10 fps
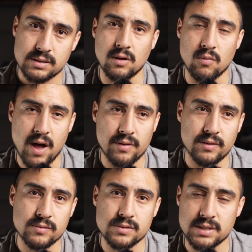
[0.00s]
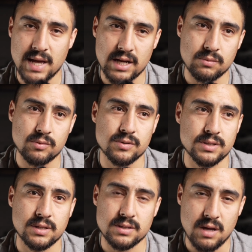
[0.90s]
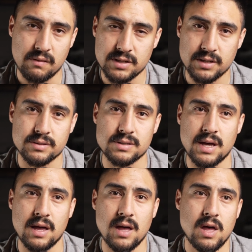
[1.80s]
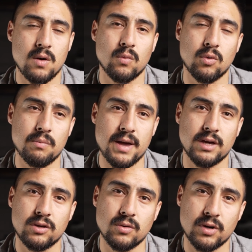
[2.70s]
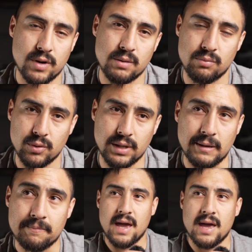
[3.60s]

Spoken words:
around those intangibles and the soft skills that will make you a great employee.